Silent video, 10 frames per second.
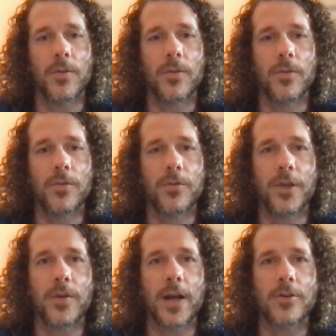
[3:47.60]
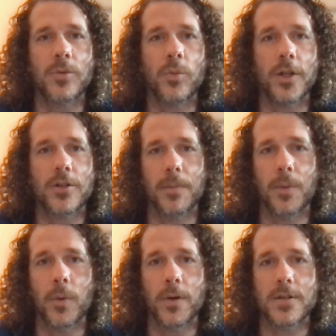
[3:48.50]
figure out which
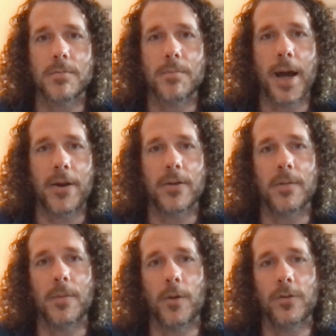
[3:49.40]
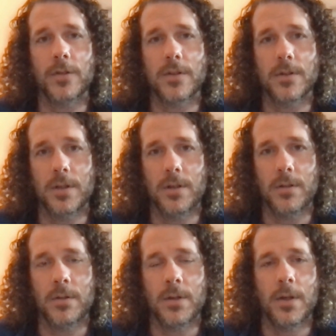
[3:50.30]
reports matter the most to
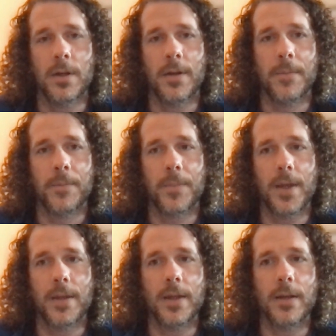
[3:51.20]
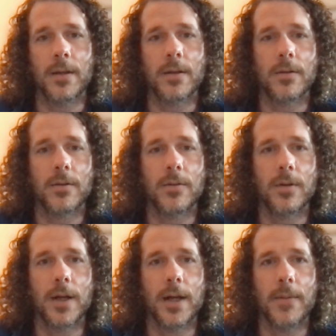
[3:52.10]
you. And then
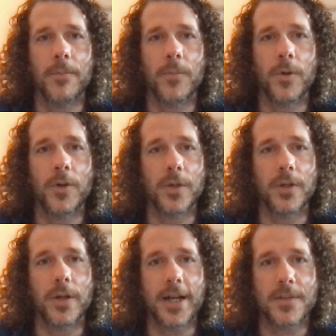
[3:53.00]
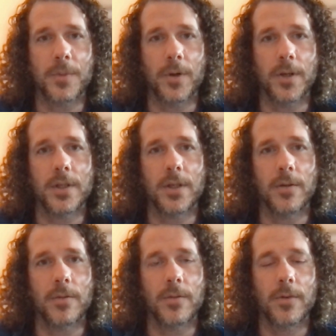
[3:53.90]
when you're doing your exports,
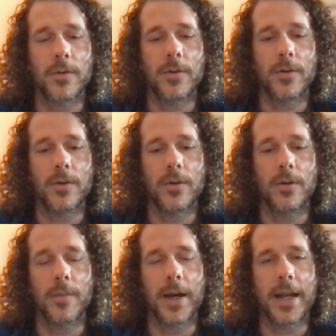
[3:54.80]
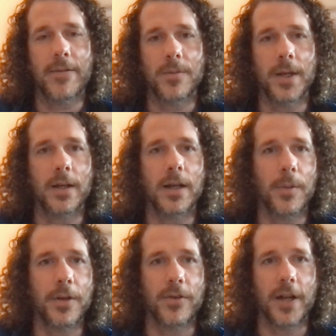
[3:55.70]
you might have to make a
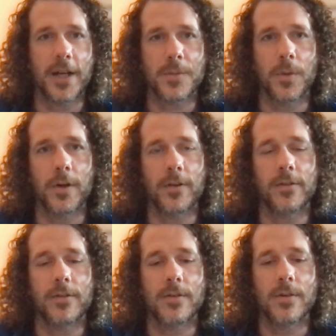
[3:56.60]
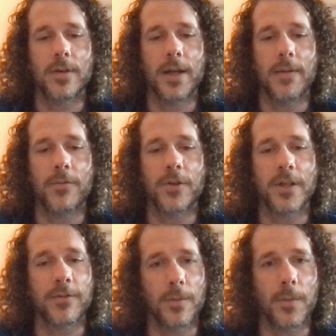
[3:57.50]
couple of different exports for
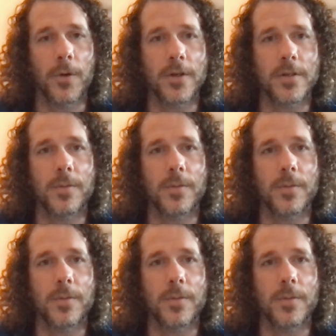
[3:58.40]
different reports. But